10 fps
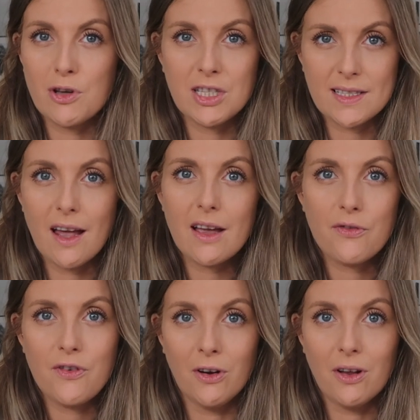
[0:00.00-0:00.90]
is like
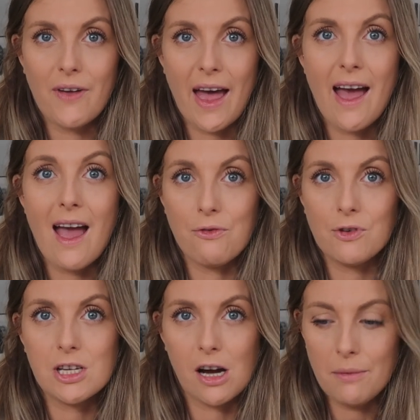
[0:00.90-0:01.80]
full of hair
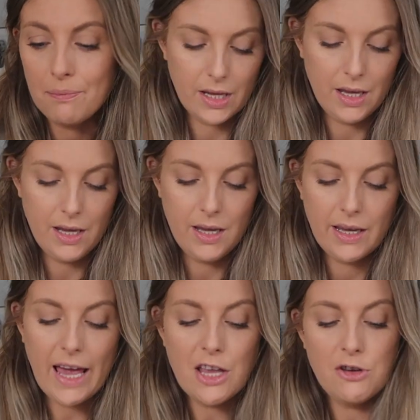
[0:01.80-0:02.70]
every time.
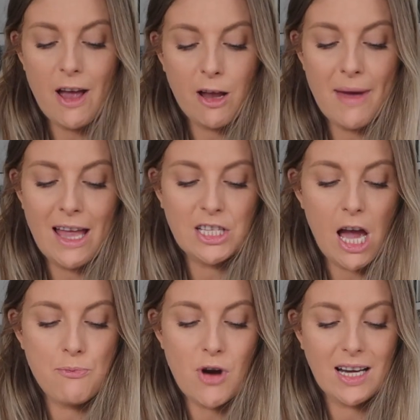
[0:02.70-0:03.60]
Can you recommend
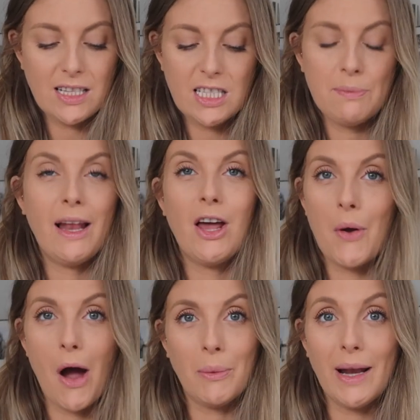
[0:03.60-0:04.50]
a pregnancy pillow?
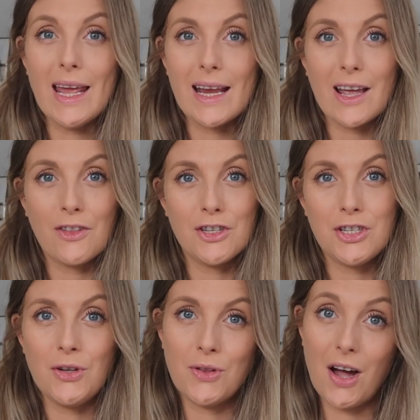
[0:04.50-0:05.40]
I will link the
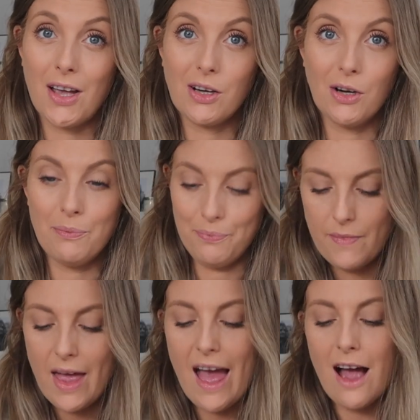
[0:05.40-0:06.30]
two that I got.
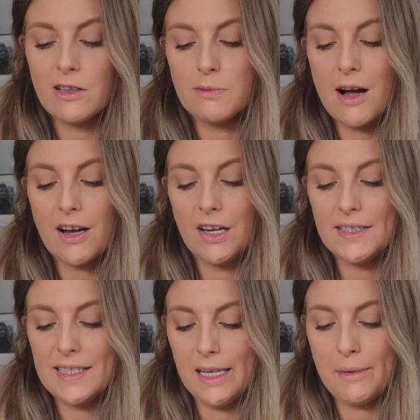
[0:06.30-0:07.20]
How's
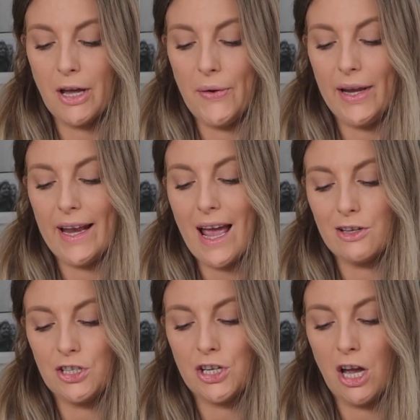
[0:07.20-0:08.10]
Margot's sleep going and how
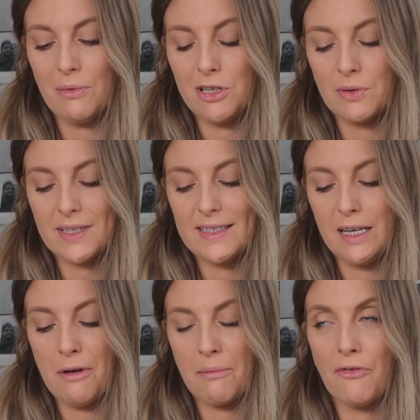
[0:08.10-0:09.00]
did you cope when she wasn't
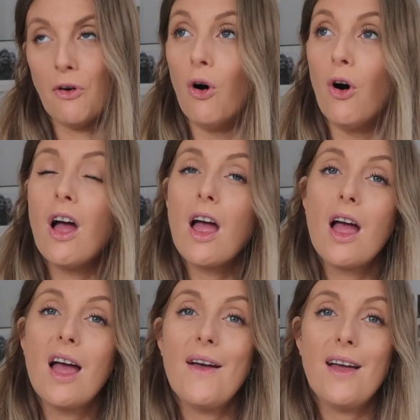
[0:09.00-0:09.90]
sleeping before?
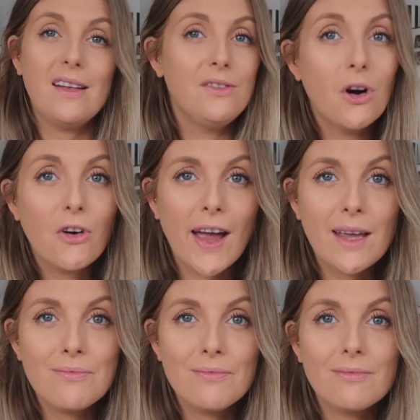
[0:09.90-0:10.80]
Not
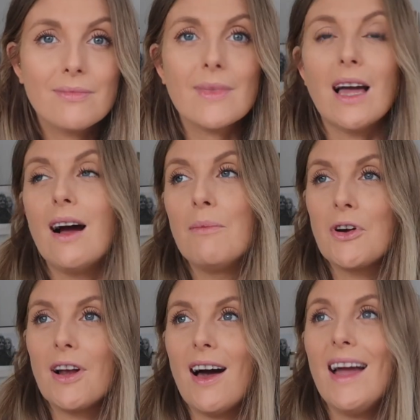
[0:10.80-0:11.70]
great. I'm not
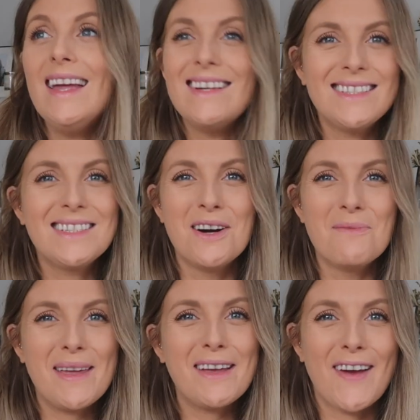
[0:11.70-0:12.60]
gonna lie, it's
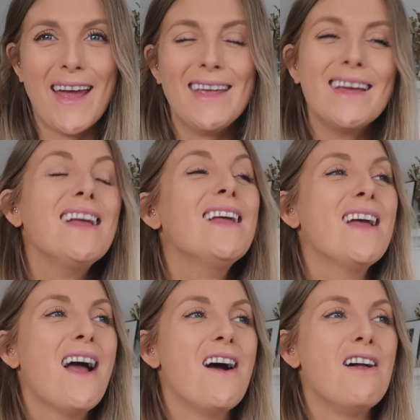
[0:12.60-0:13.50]
not been great.
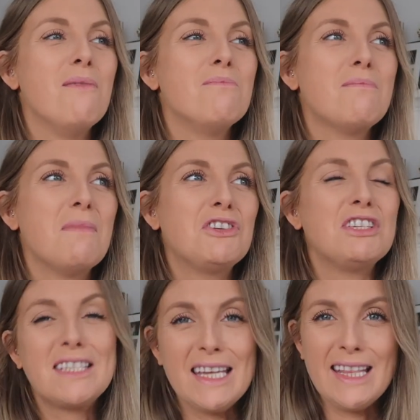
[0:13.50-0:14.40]
Um,
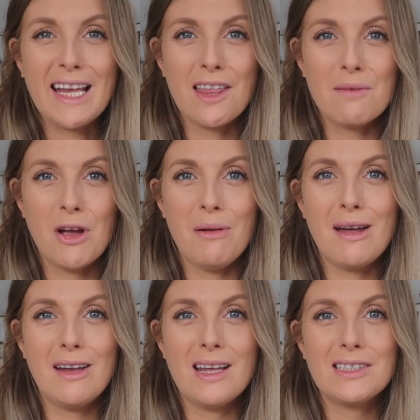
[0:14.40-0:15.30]
she's teething at the
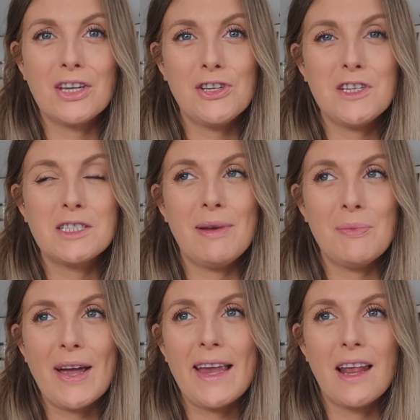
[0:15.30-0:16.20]
moment, so she has
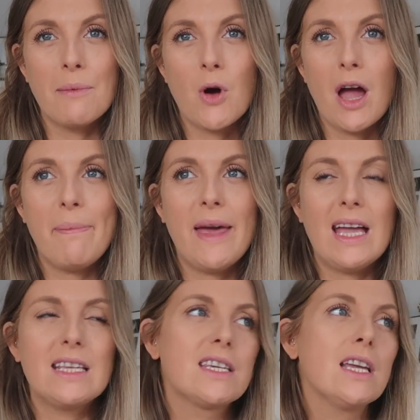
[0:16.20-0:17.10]
been waking up quite a
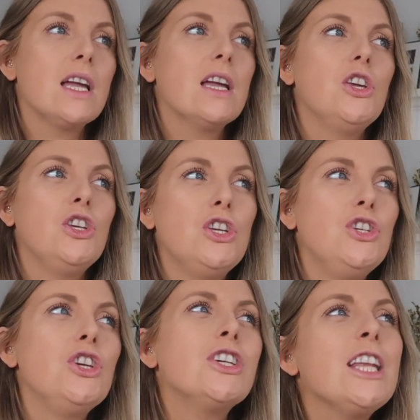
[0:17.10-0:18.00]
bit.
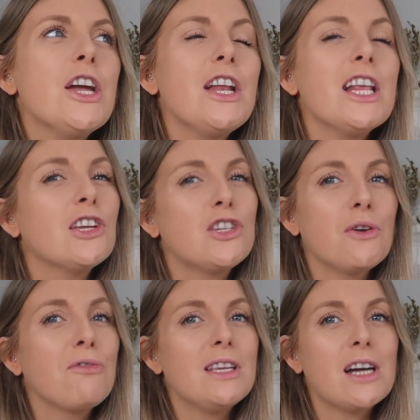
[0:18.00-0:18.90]
Usually only like two
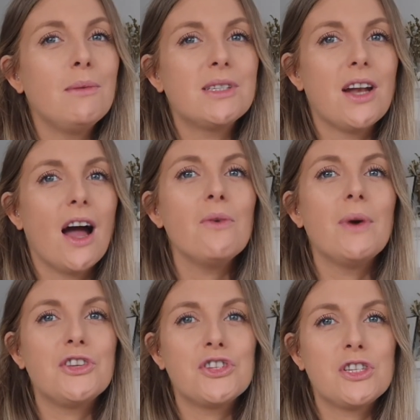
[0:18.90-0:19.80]
or three times a night,
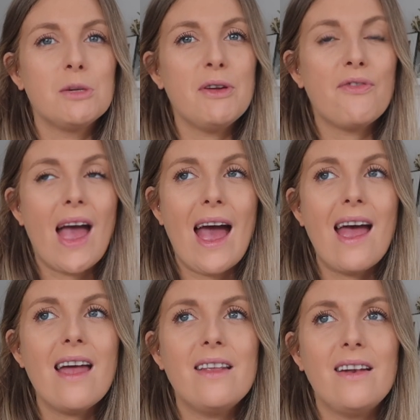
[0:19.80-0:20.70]
which to be
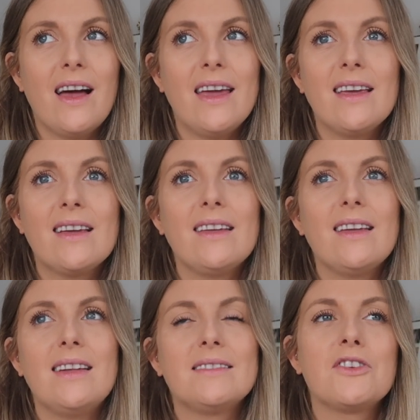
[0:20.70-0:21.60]
fair, like
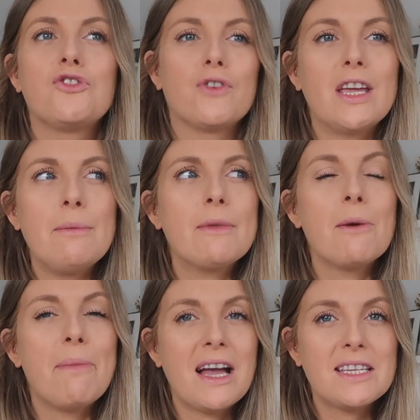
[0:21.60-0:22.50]
is a dream
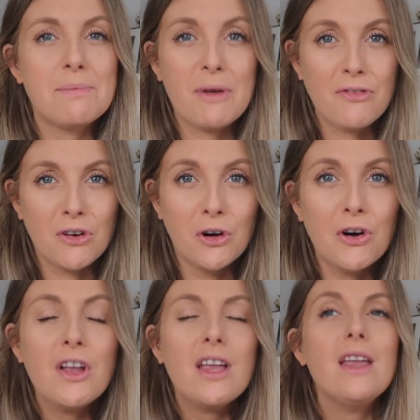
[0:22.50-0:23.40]
compared to
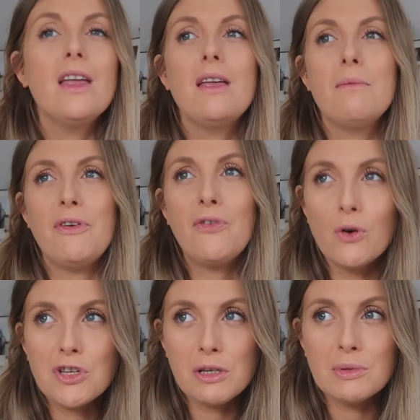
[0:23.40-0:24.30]
before
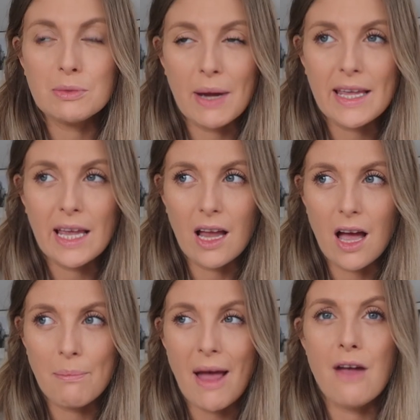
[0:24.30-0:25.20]
before she was waking
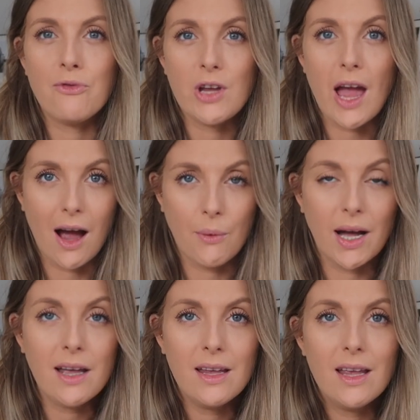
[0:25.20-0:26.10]
up every
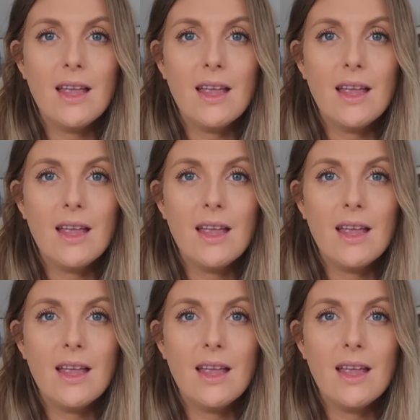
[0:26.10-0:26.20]
hour